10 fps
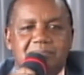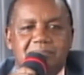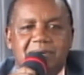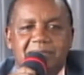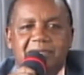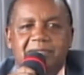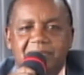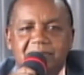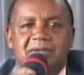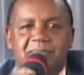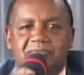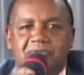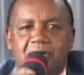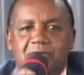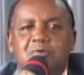But the kingdom of
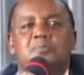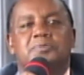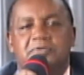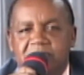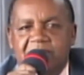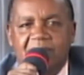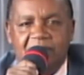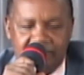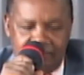God will prevail.